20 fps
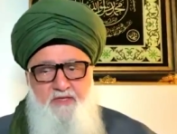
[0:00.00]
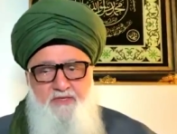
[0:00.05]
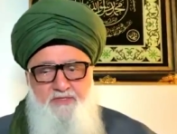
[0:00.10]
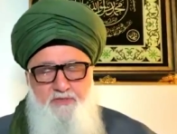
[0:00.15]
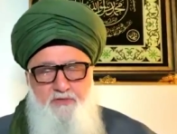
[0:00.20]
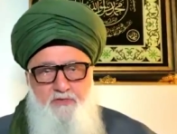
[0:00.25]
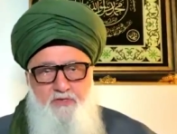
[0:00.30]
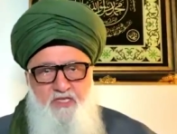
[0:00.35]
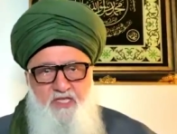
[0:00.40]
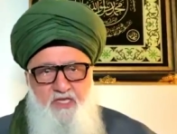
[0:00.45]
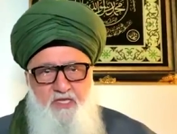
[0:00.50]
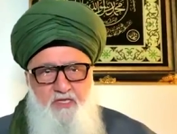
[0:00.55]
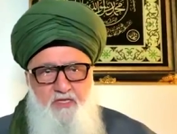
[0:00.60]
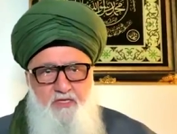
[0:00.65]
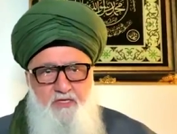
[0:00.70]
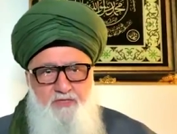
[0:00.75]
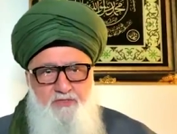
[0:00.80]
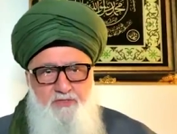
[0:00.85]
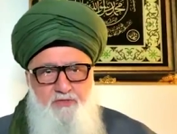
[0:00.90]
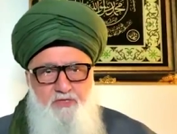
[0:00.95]
there's no
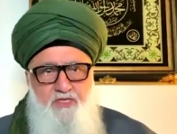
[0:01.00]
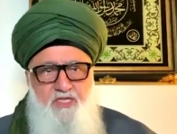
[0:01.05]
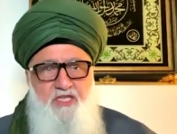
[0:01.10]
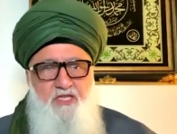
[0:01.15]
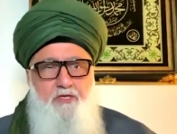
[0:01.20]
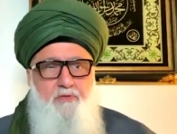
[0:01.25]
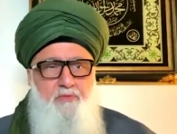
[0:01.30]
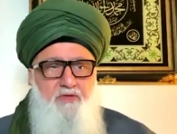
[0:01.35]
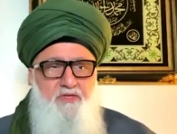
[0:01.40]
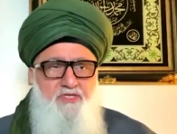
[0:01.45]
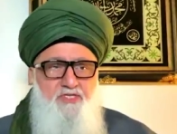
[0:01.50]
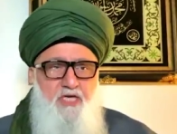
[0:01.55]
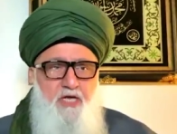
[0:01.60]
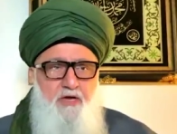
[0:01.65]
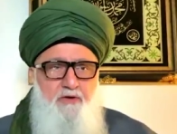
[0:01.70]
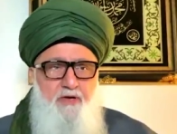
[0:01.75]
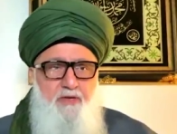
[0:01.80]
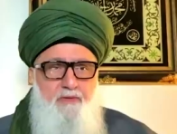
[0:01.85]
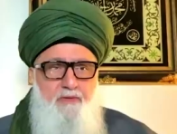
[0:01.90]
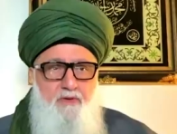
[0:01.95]
need to be
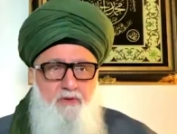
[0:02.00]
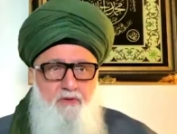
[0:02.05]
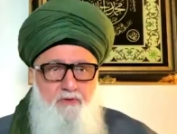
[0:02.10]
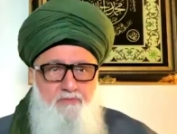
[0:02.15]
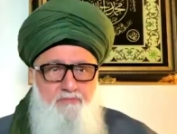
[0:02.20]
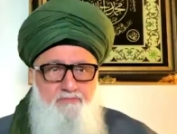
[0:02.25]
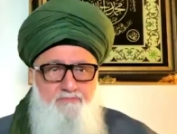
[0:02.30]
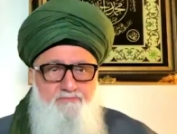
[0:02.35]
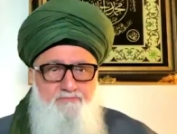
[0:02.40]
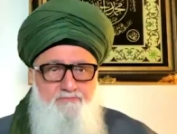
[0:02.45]
charitable.